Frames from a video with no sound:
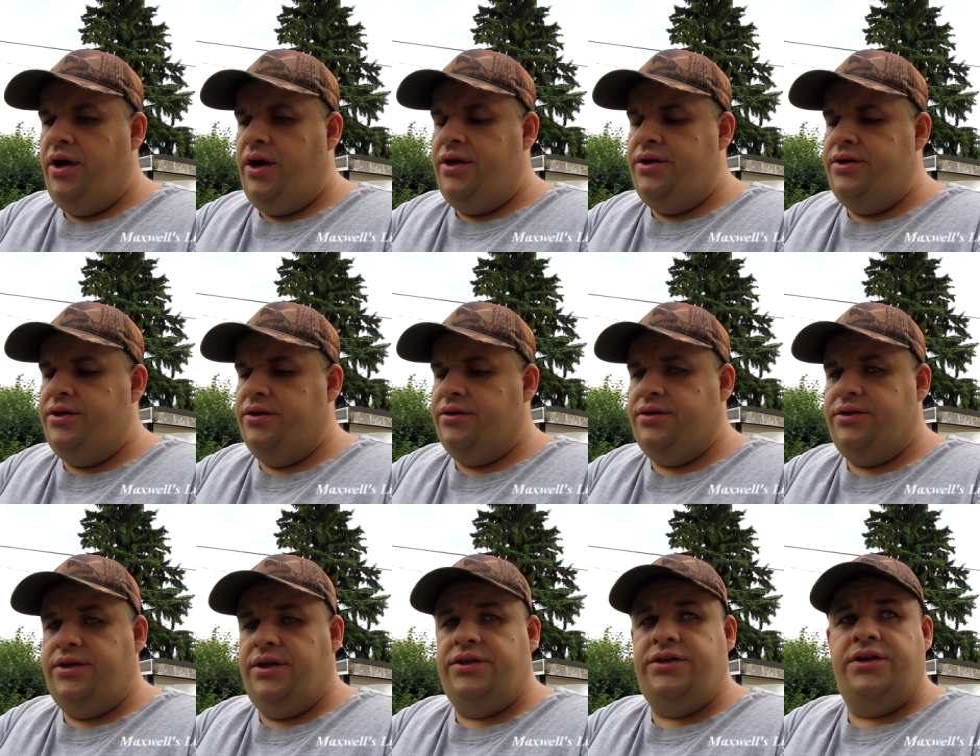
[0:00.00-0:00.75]

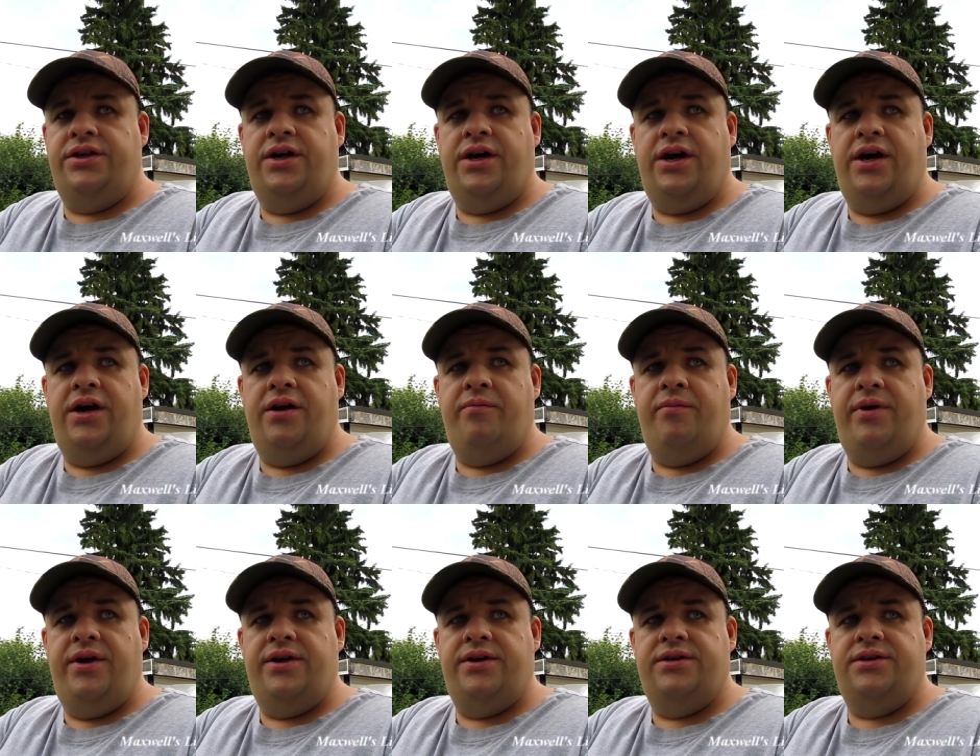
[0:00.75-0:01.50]
until such a
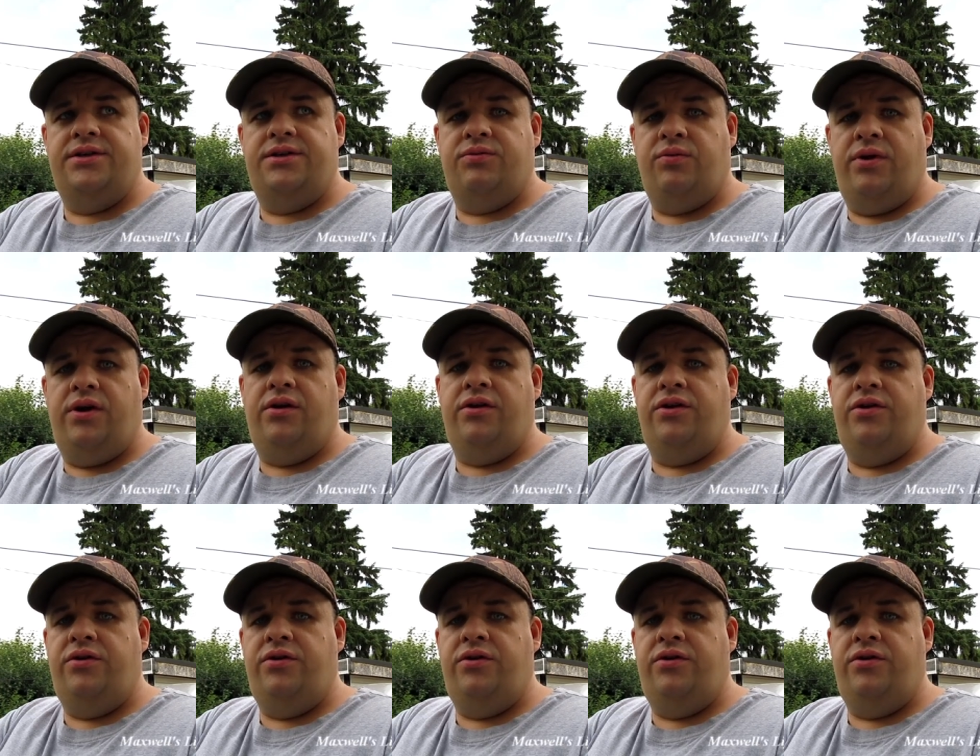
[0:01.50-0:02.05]
time as, well,